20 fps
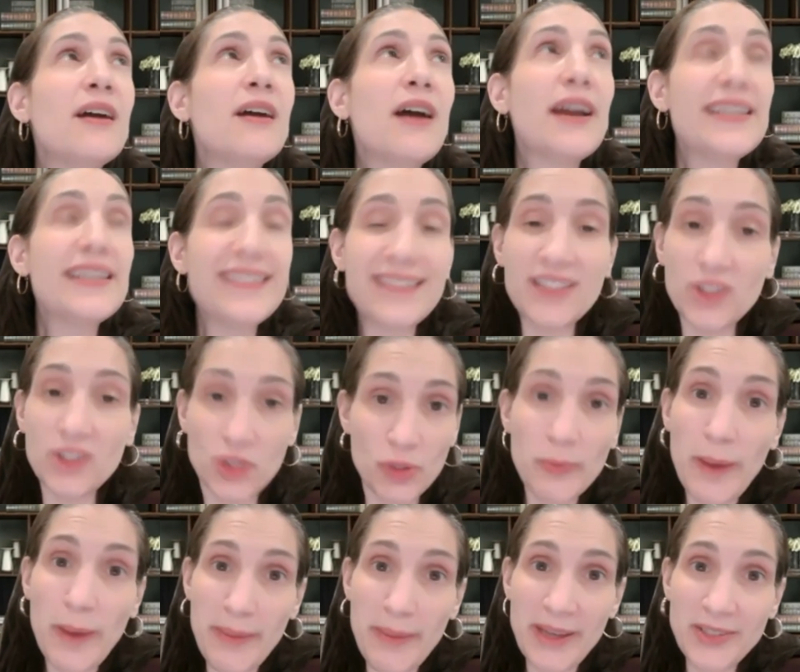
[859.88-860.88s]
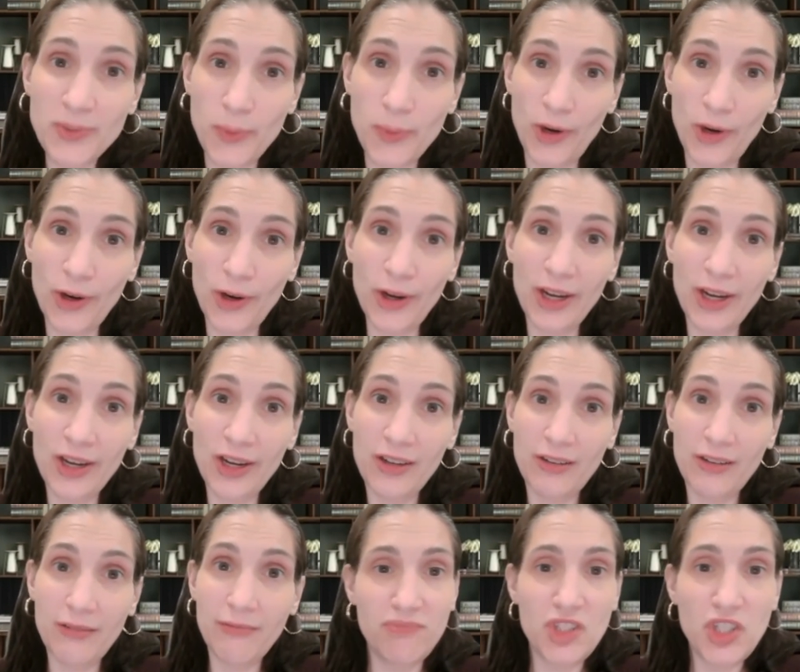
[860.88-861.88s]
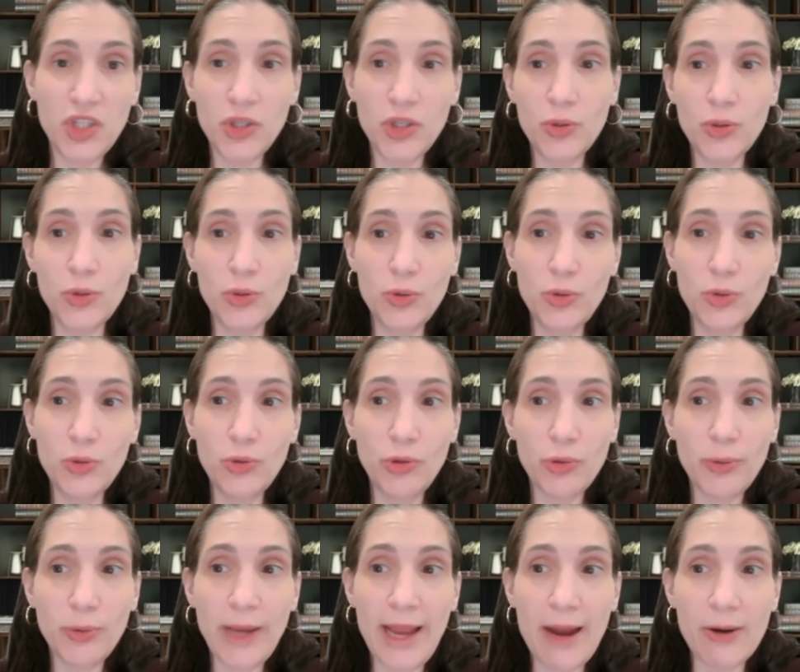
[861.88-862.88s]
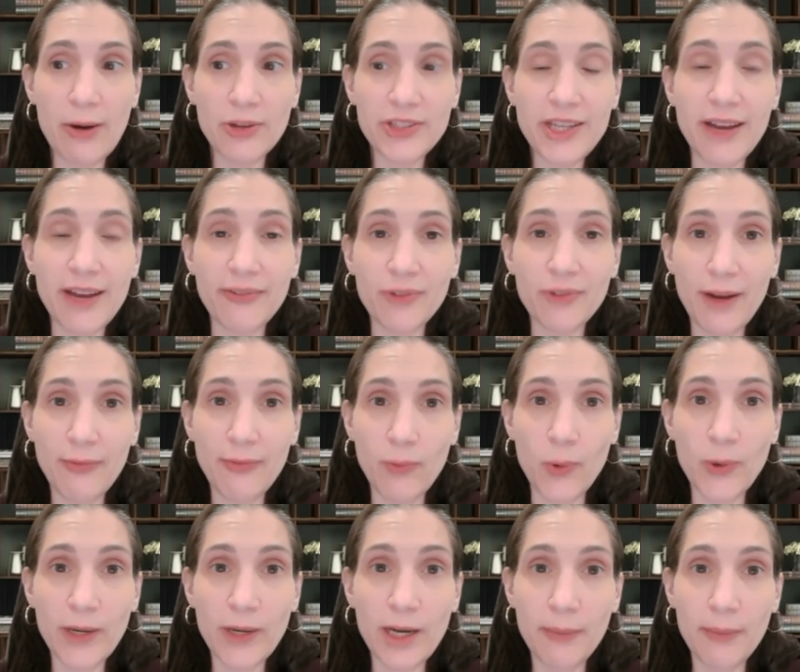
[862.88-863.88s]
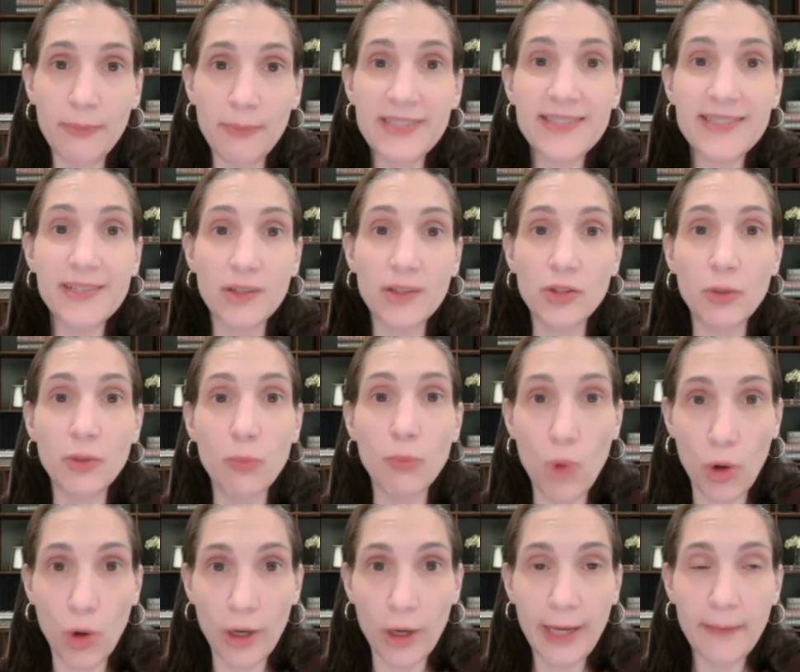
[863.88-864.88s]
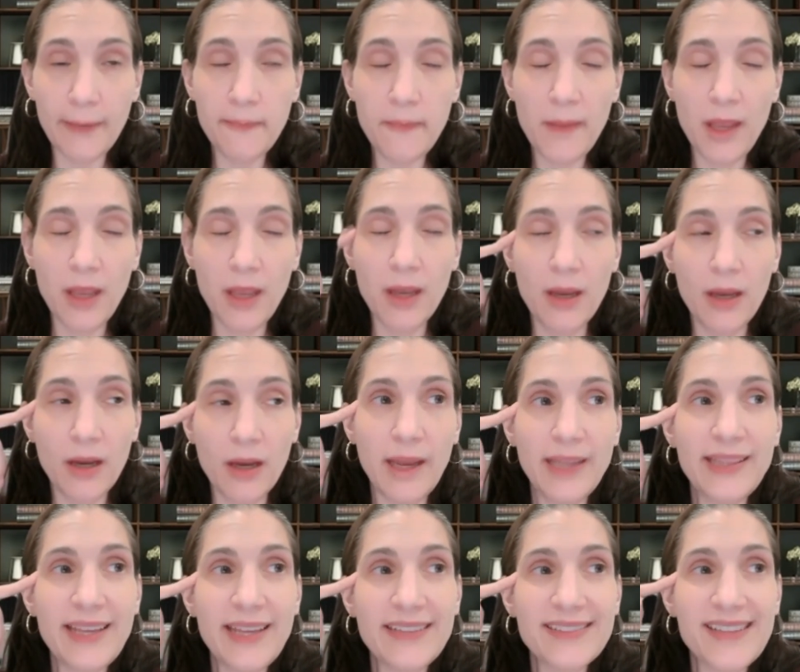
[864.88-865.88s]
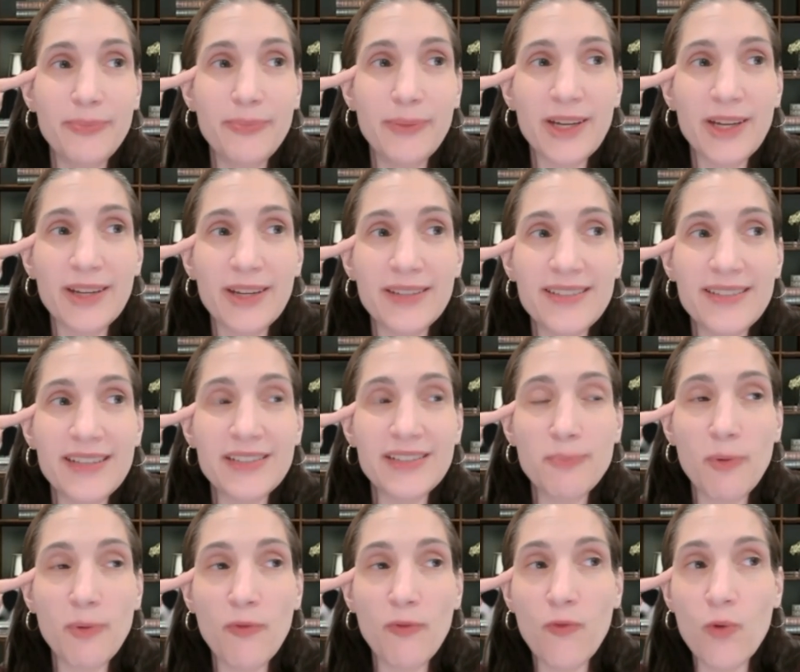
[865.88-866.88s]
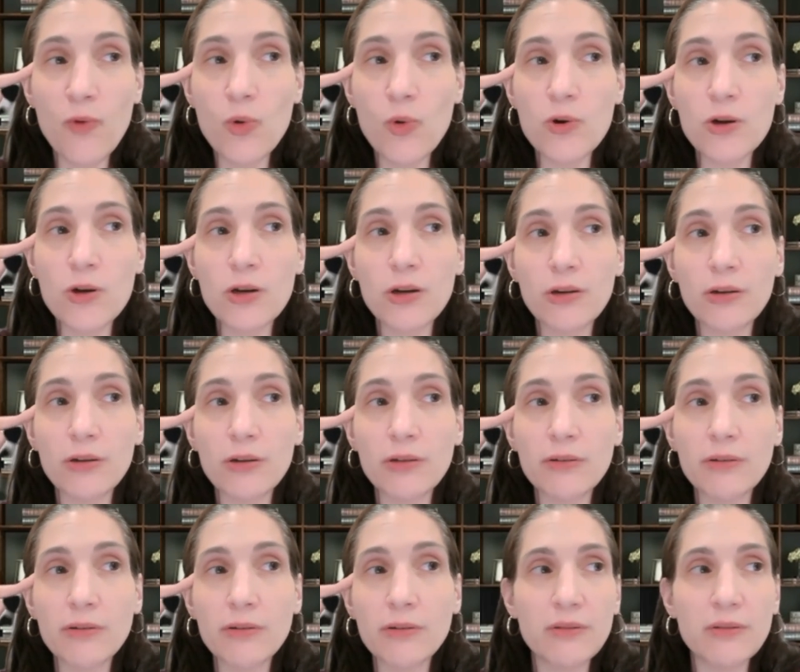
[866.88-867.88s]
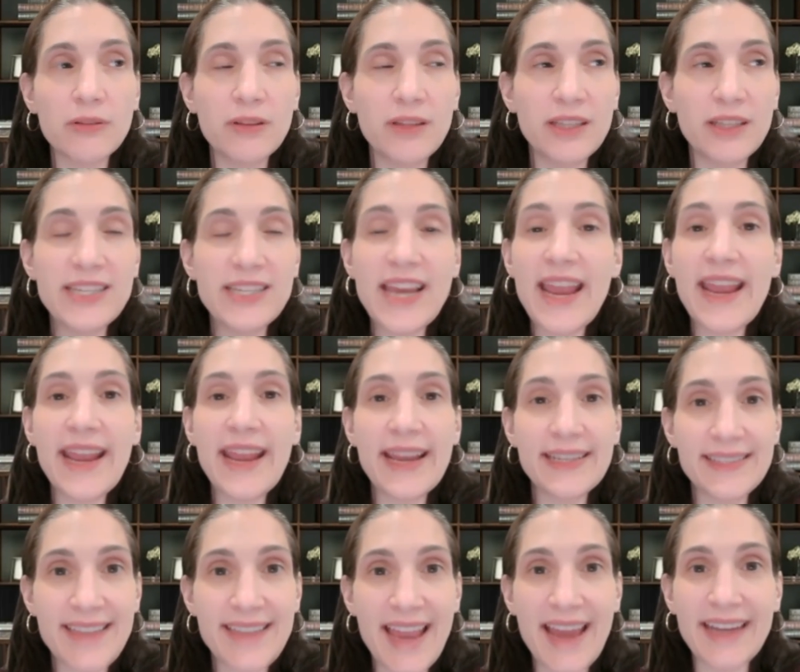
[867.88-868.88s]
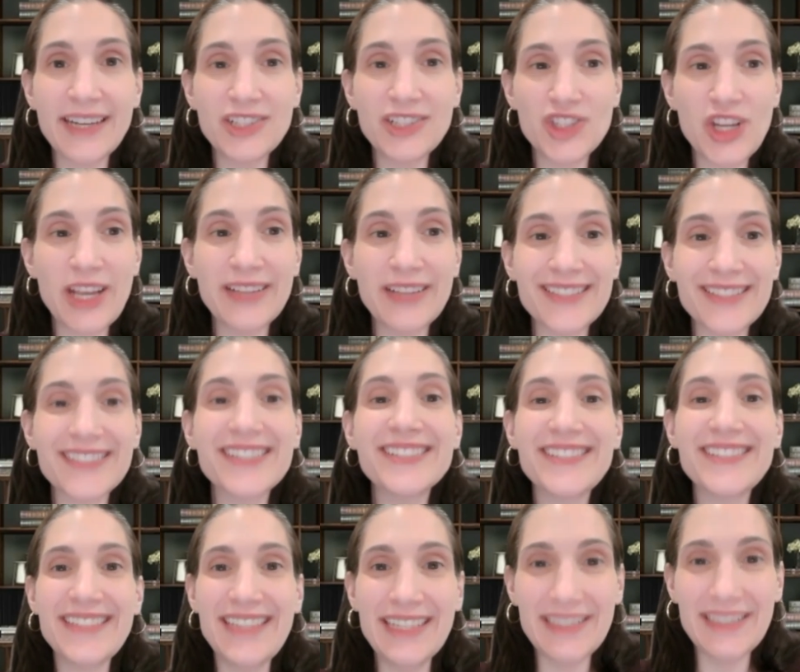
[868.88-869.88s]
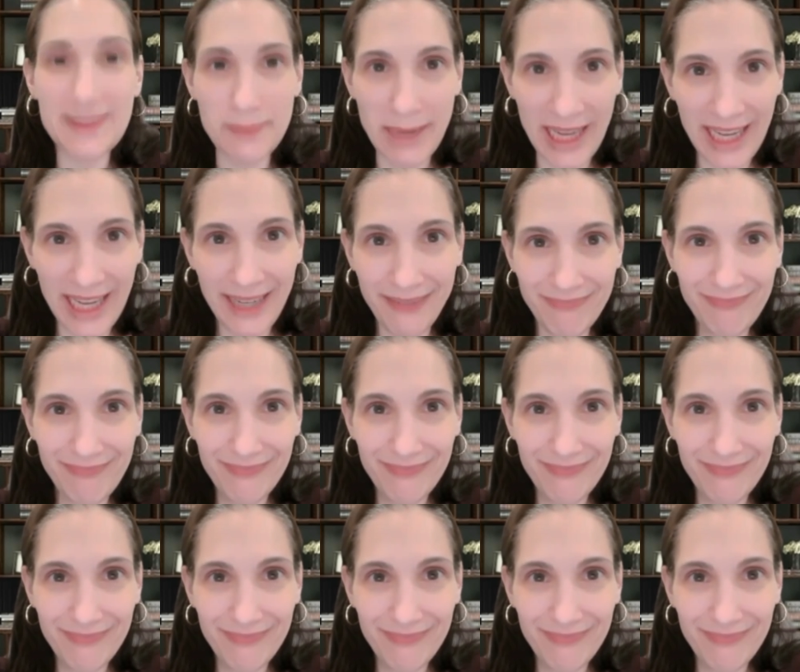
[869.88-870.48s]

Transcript: I still do my best work 2-3 hours after I've woken up. It's still in the morning. And that's because it's before the day has had a chance to seize me.